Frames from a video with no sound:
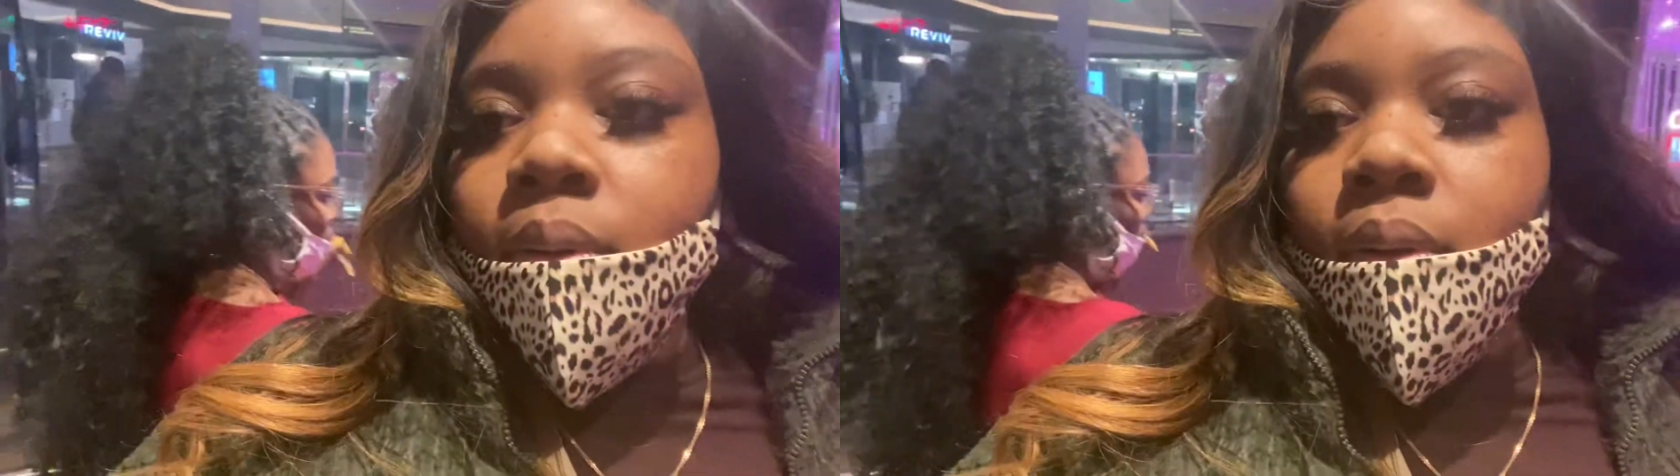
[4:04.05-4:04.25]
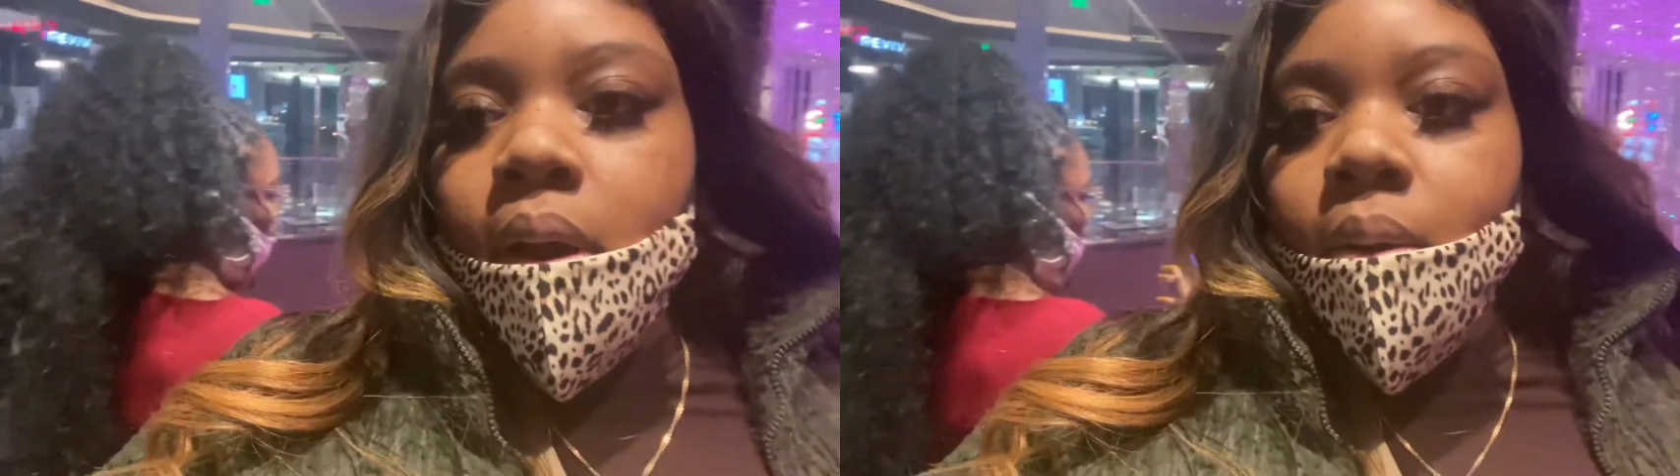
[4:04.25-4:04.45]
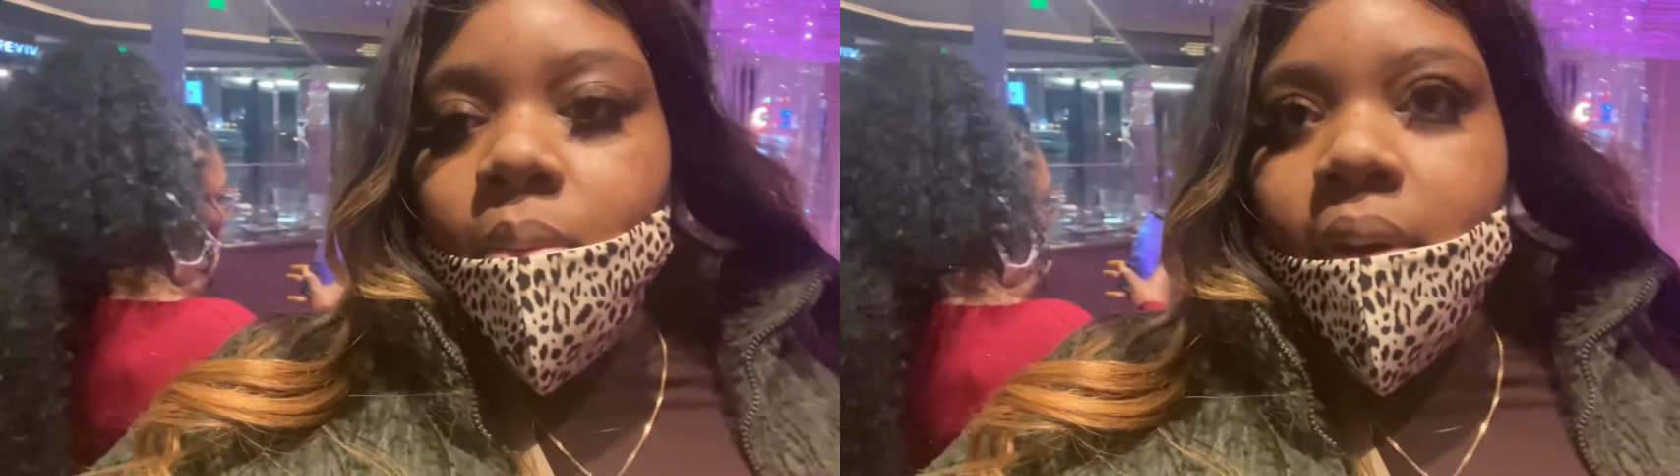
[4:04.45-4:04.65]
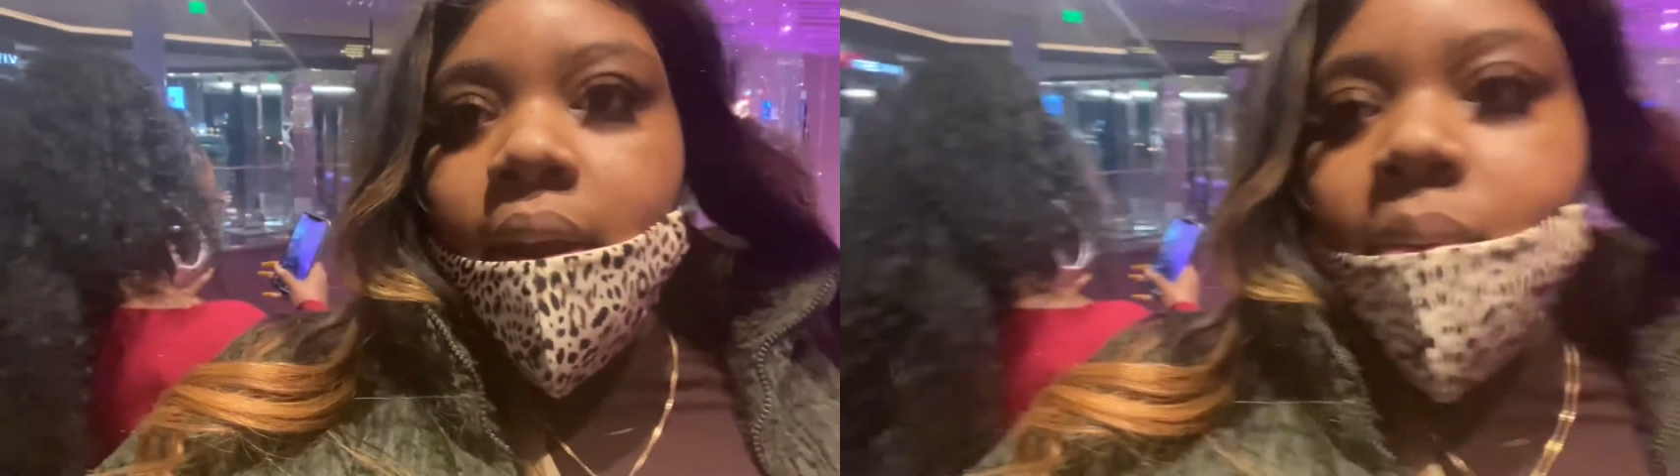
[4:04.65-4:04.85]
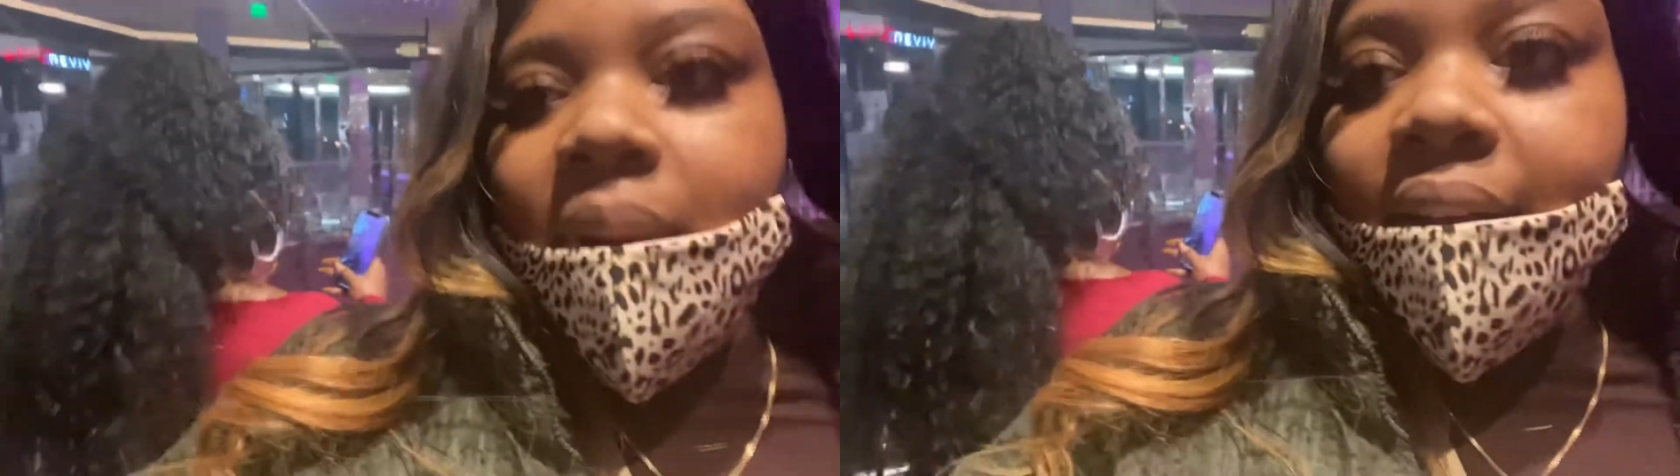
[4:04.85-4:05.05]
No, it
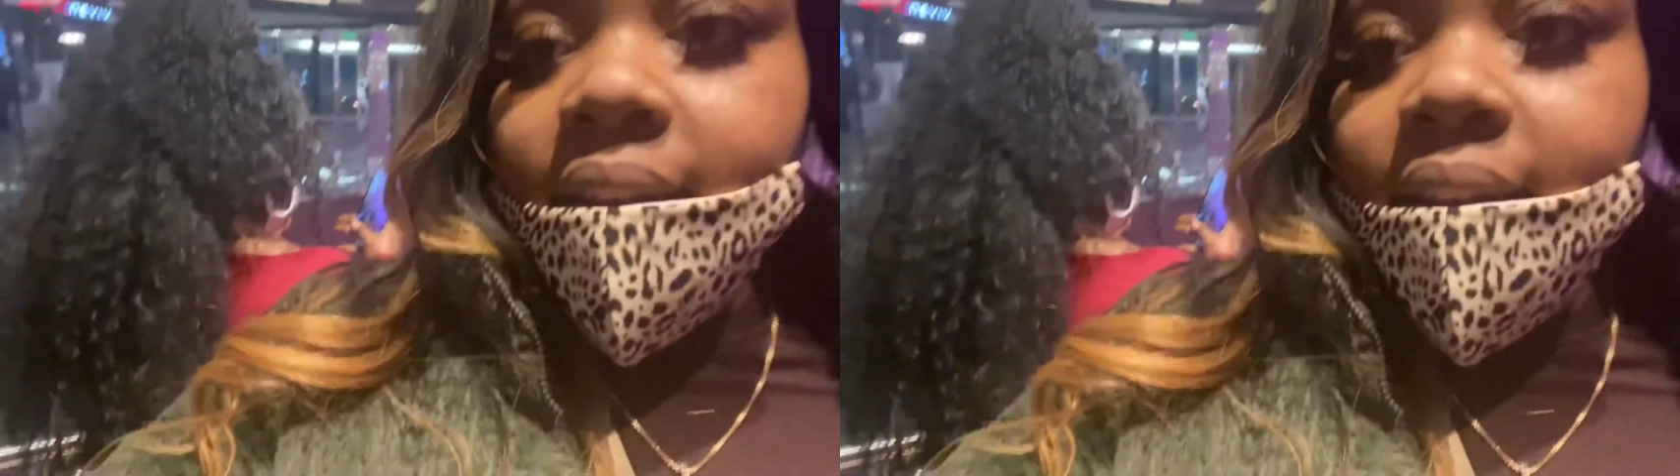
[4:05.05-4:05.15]
ain't rocking